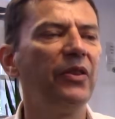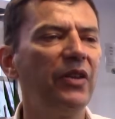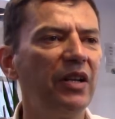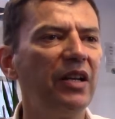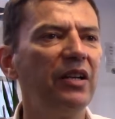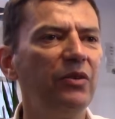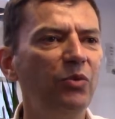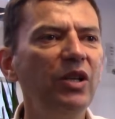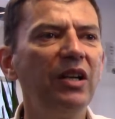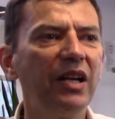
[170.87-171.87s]
Then I
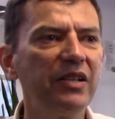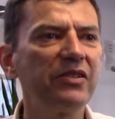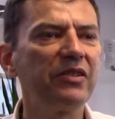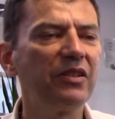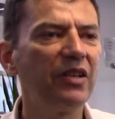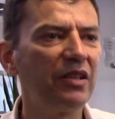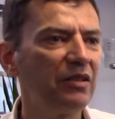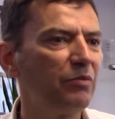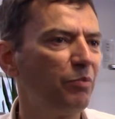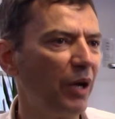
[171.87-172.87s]
realized
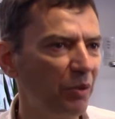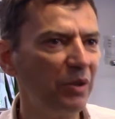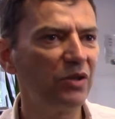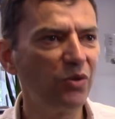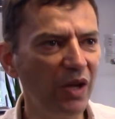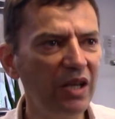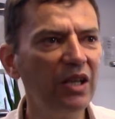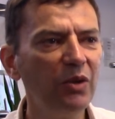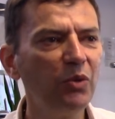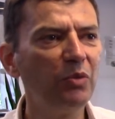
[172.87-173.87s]
that barbell
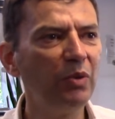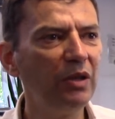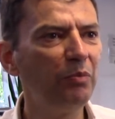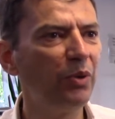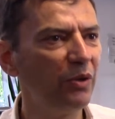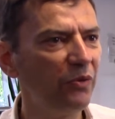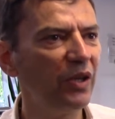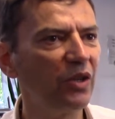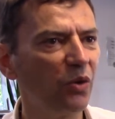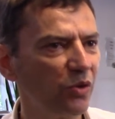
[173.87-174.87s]
training would be
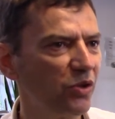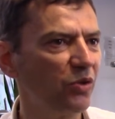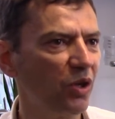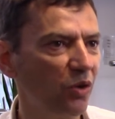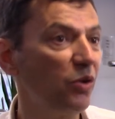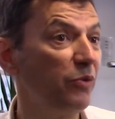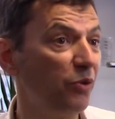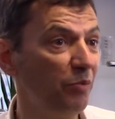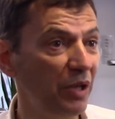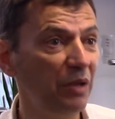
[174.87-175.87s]
perfect, also not only
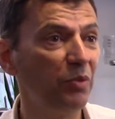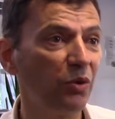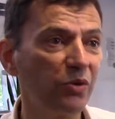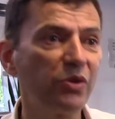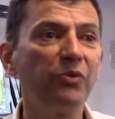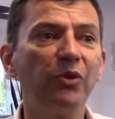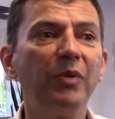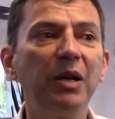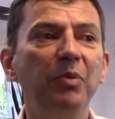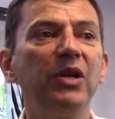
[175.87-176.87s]
for me, but also for
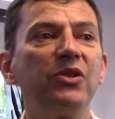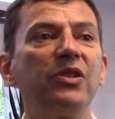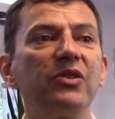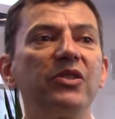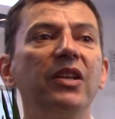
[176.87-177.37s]
my patients.